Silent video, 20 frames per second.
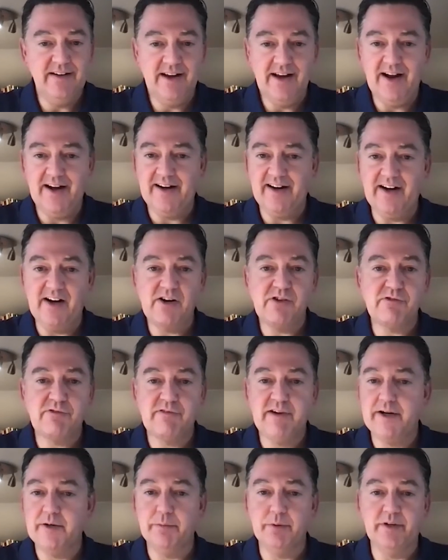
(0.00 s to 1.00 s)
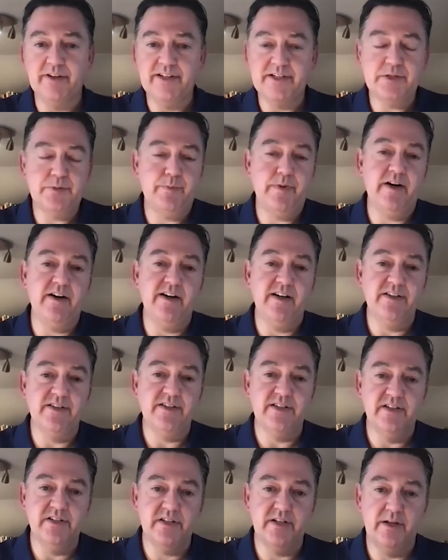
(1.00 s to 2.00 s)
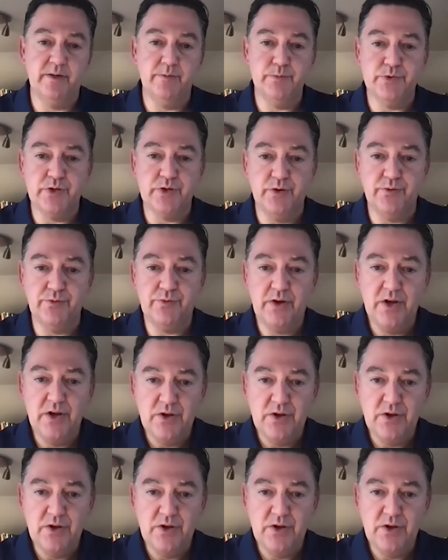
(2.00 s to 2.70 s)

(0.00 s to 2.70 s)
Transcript: an incredible experience in terms of